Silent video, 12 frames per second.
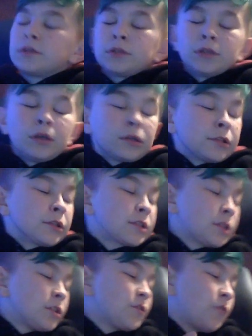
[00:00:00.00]
Because
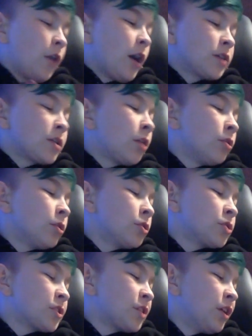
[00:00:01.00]
frogs are allergic to
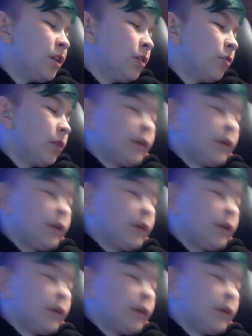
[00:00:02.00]
Hillary.